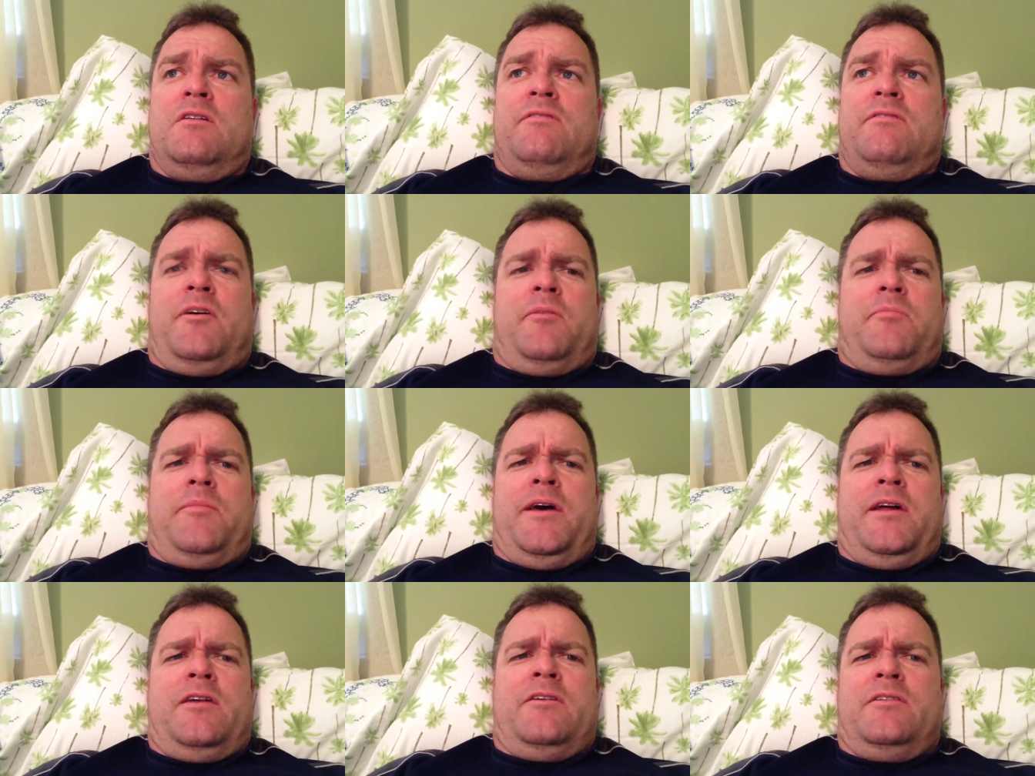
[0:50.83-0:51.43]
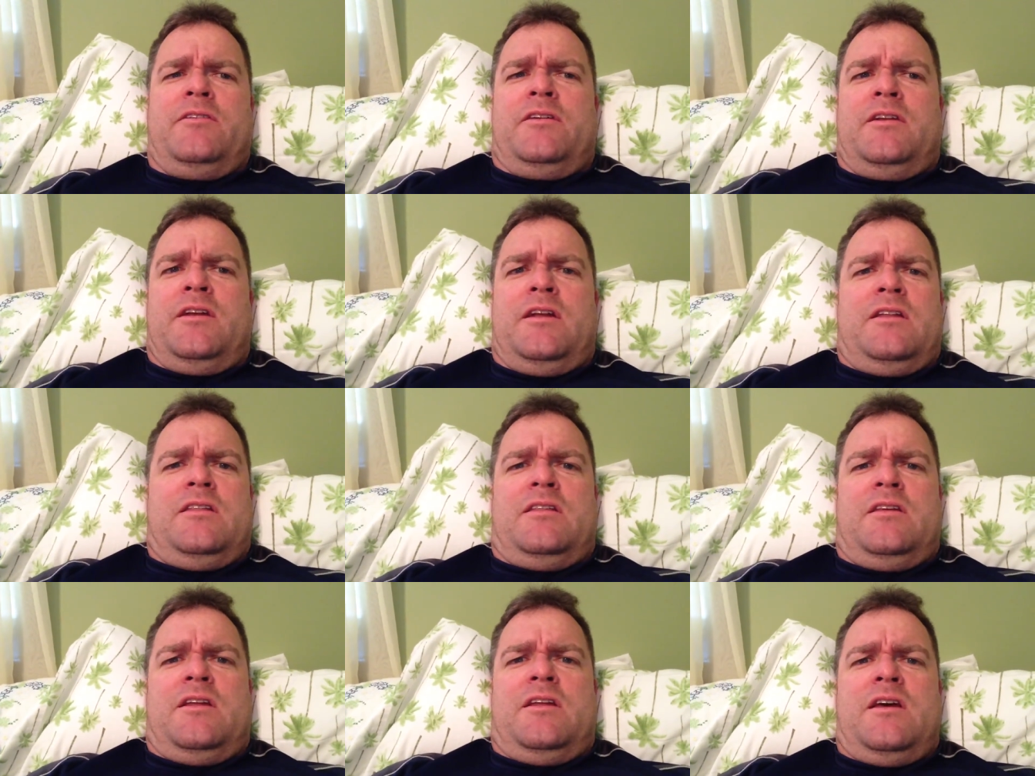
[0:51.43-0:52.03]
Felt better
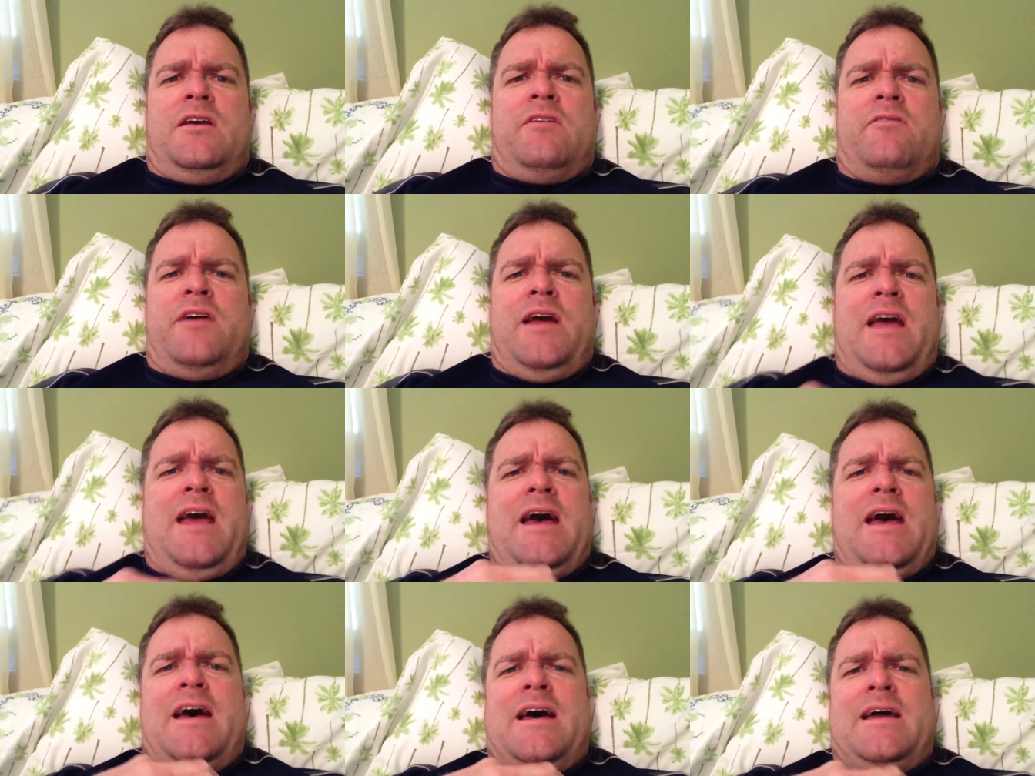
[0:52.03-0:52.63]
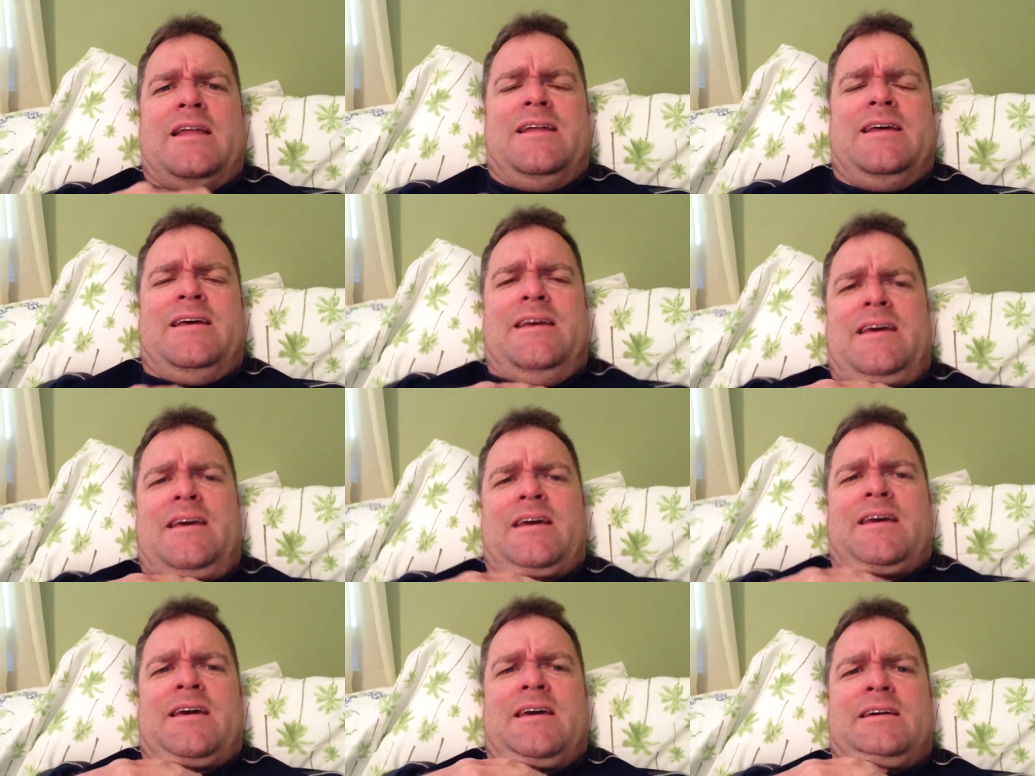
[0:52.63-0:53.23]
than I ever had,
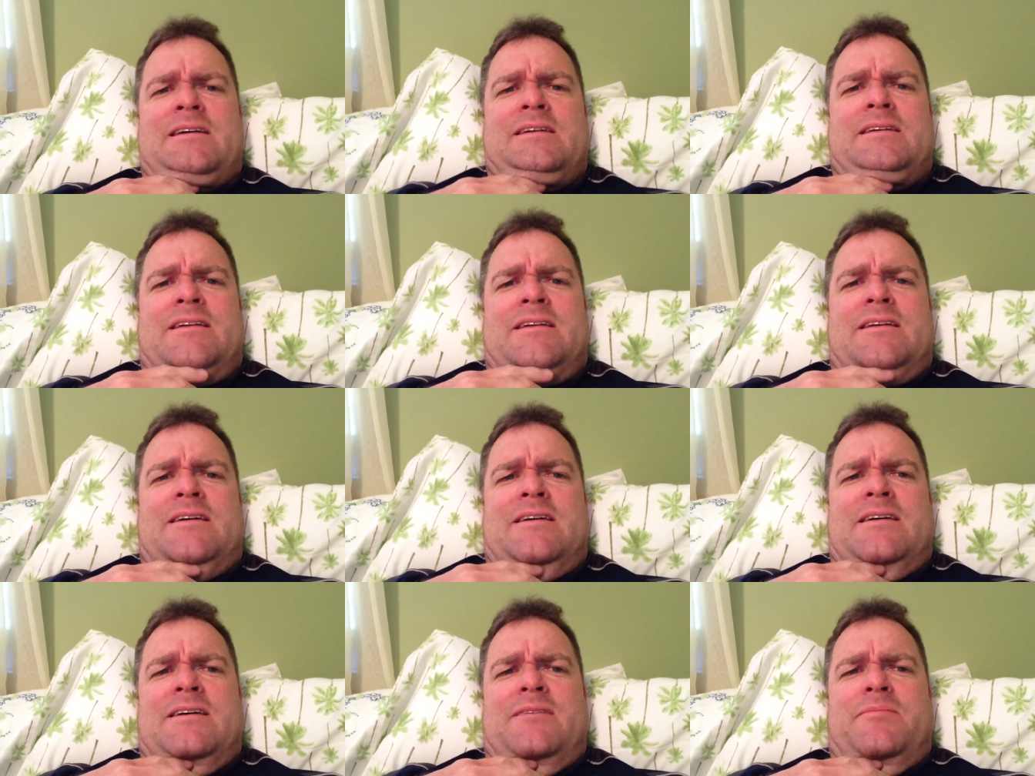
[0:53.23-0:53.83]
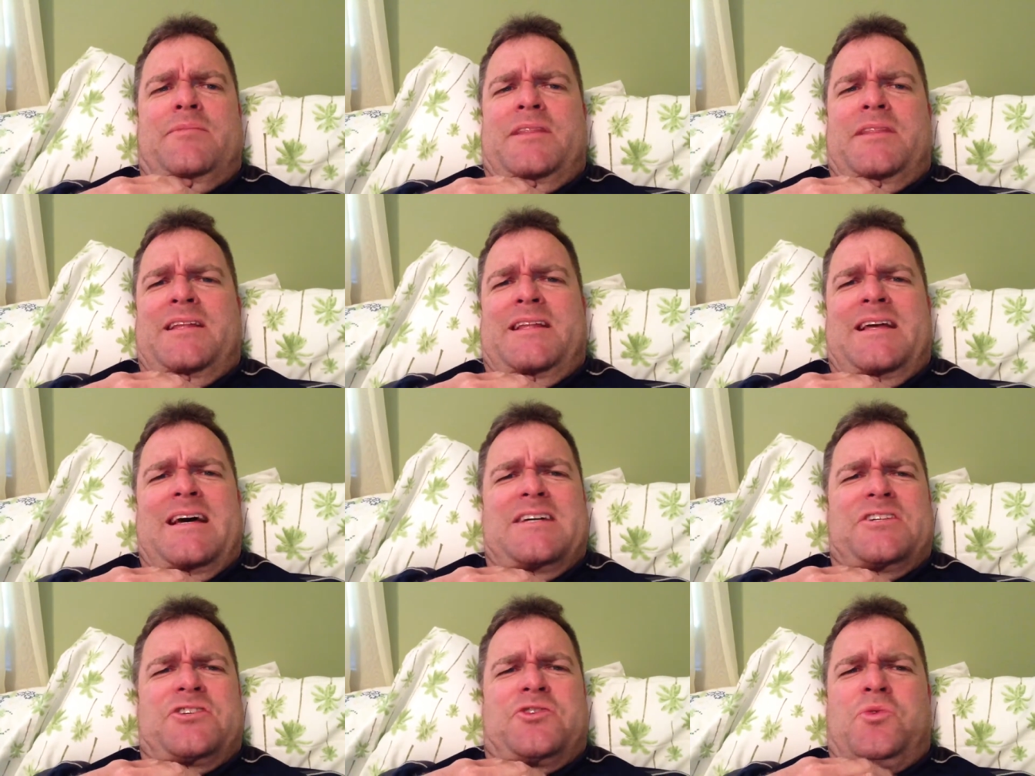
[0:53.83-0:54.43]
and but the
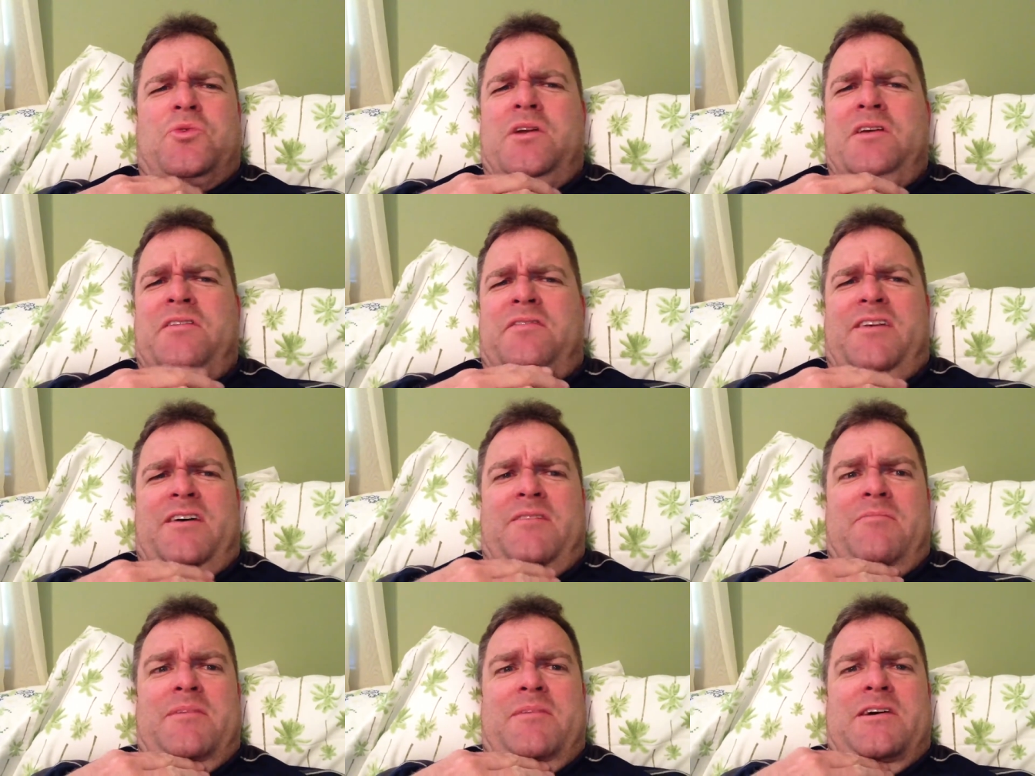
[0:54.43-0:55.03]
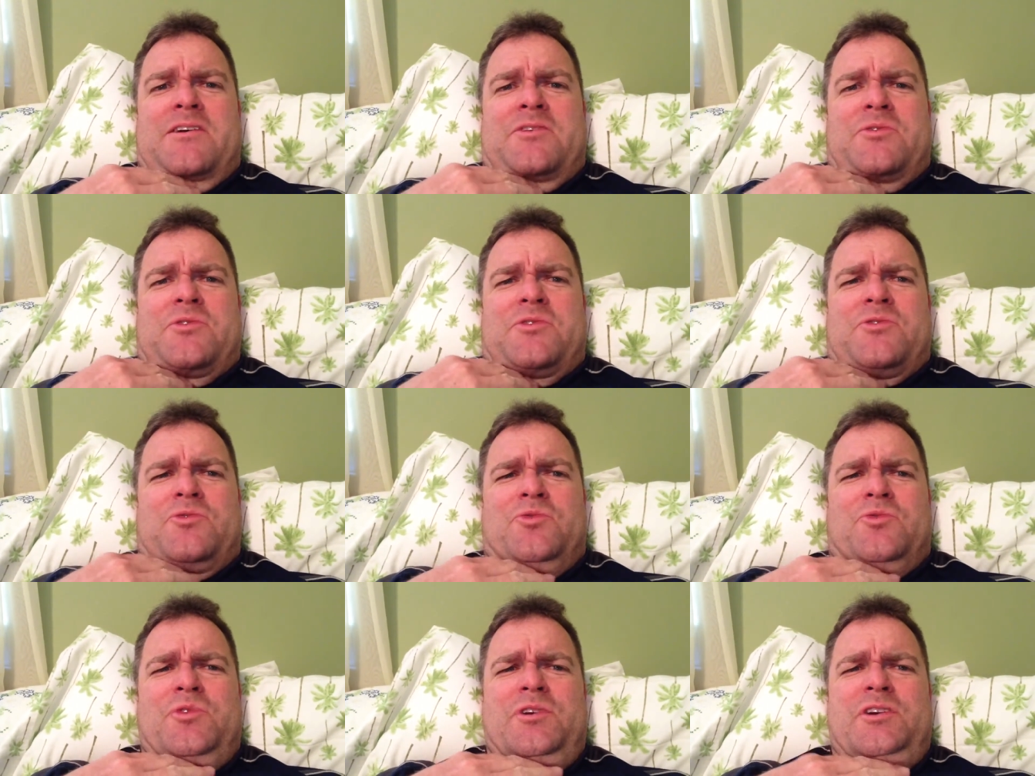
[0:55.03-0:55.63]
last 25 miles
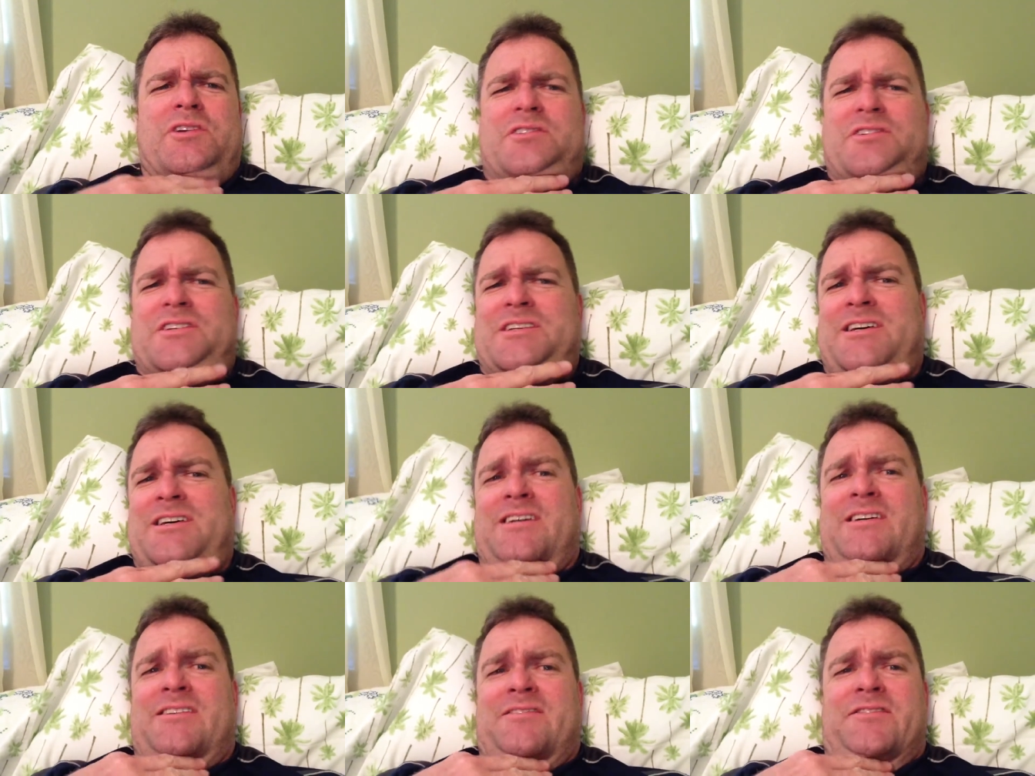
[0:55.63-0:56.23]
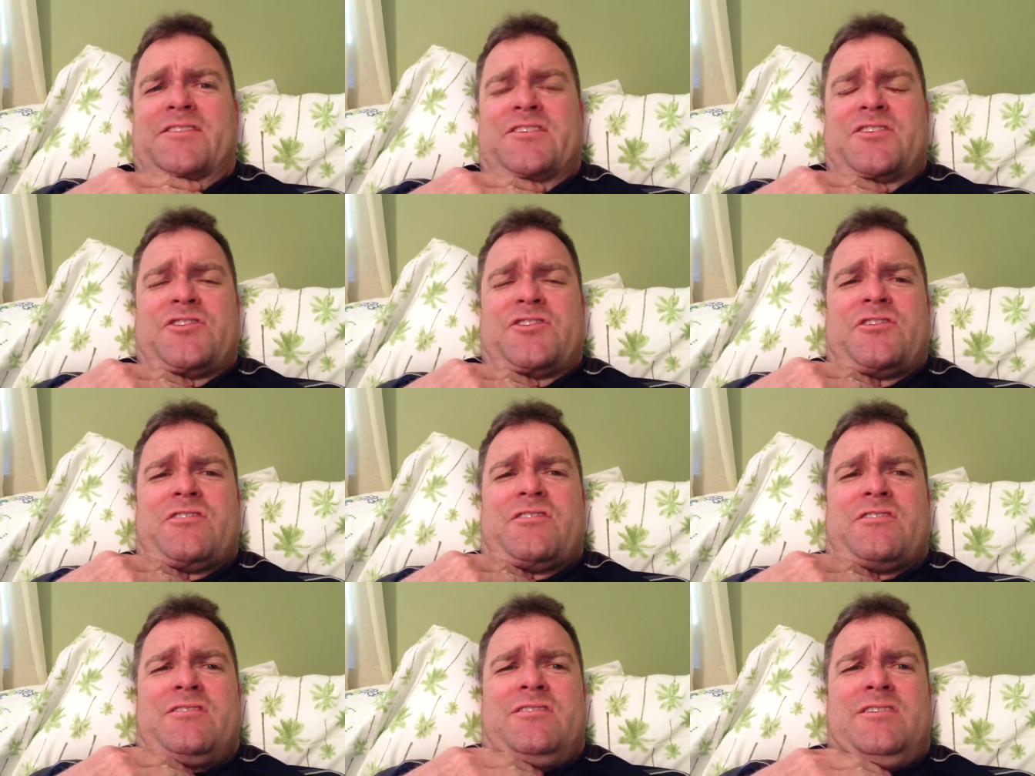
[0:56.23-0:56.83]
was real tough this
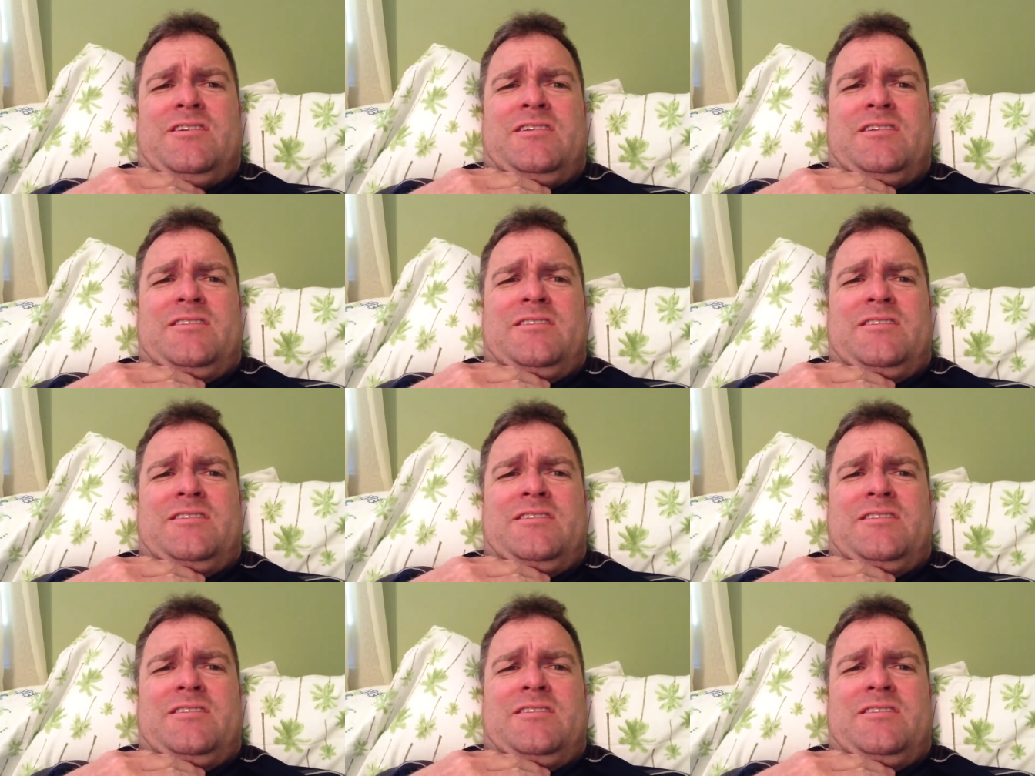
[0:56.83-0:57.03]
year.